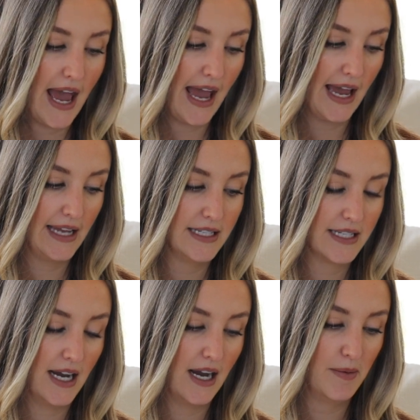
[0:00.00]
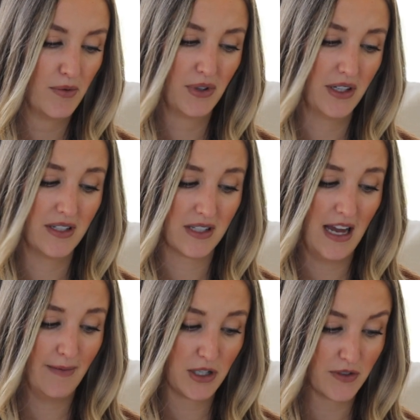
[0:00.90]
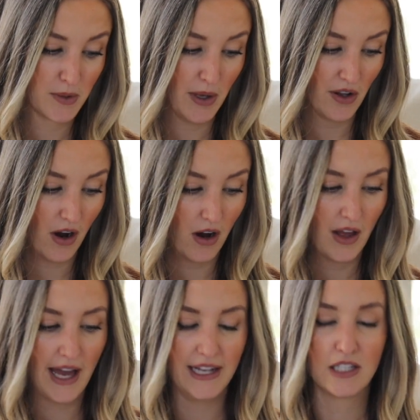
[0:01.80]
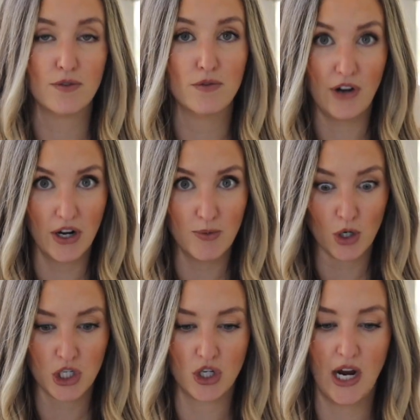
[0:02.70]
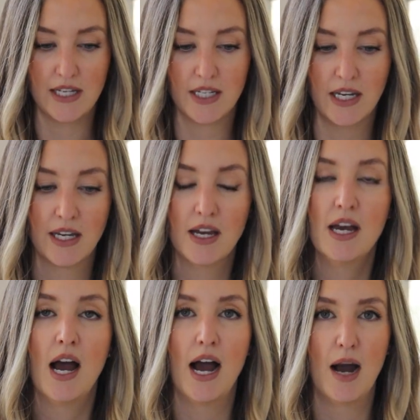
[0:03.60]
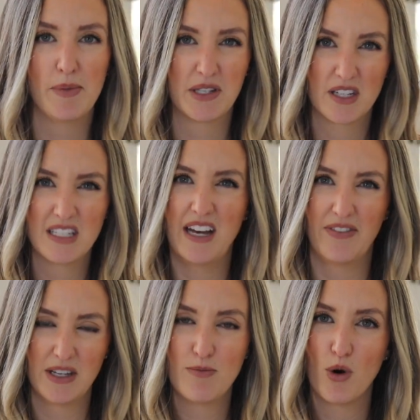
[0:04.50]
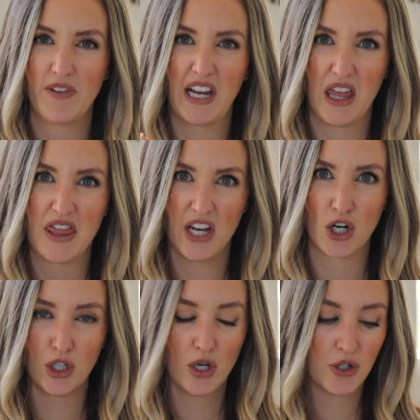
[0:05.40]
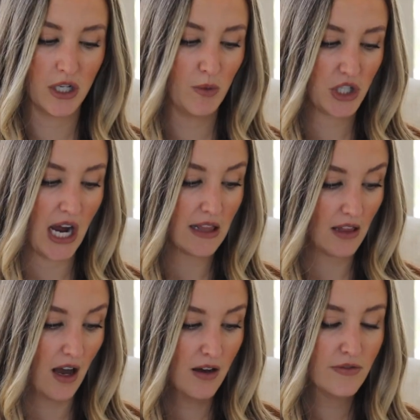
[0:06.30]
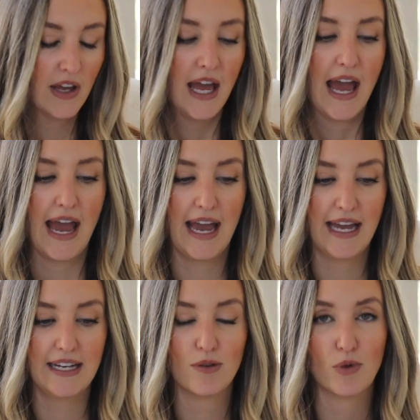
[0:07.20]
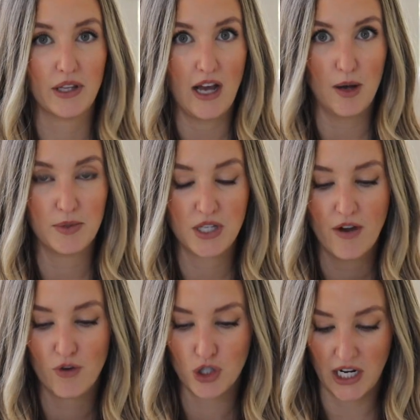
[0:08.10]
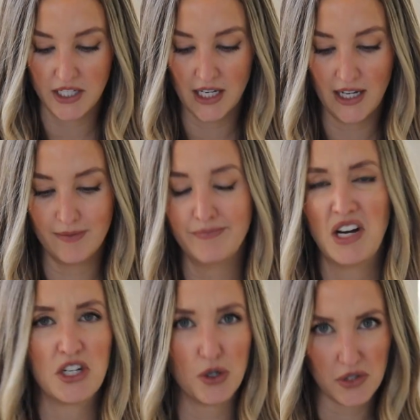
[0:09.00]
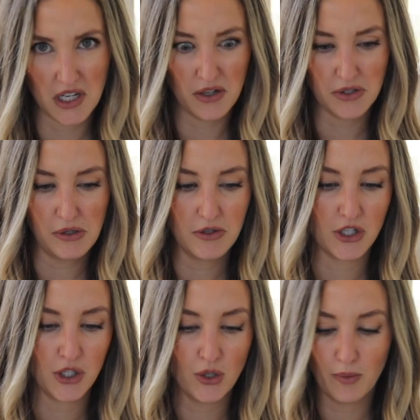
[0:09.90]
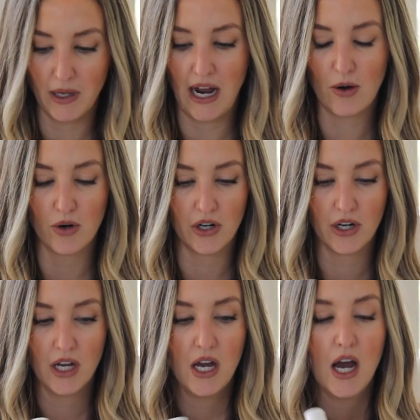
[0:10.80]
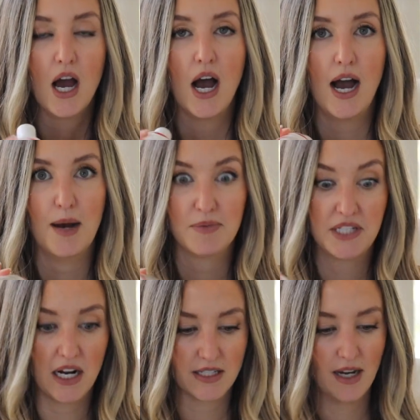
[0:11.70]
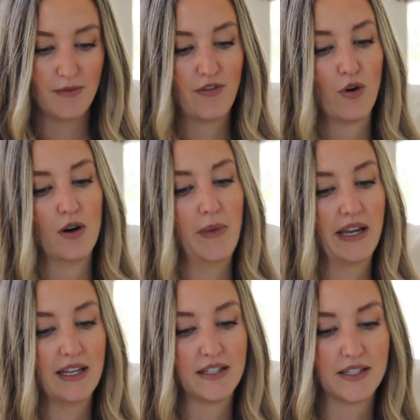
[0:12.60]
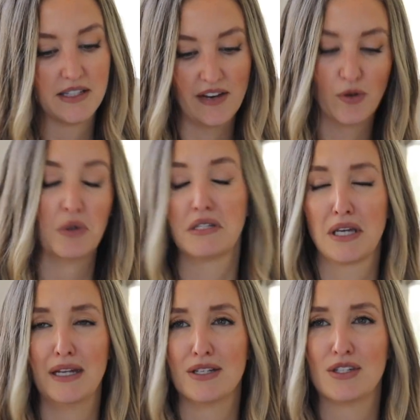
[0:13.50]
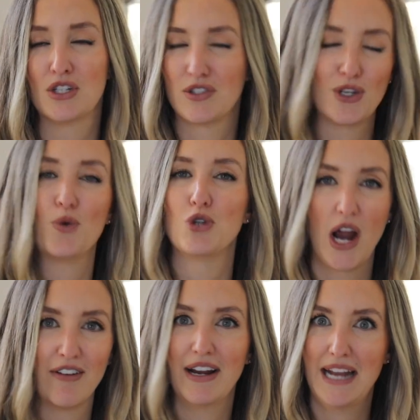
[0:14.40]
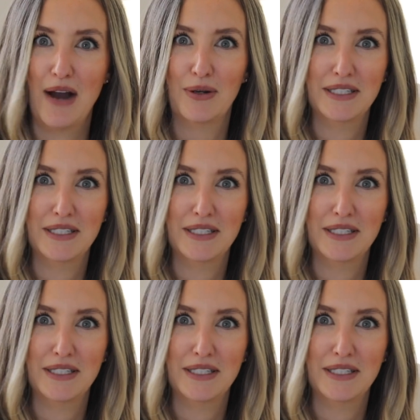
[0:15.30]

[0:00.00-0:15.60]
and um, really doesn't have much of a smell at all. And it's very moisturizing. Um, it's definitely more of like a thicker lotion, which I love and really helps for dry skin. Adults can also use it too, but I ordered um, stocked up for my kids since everyone's skin is just so dry right now.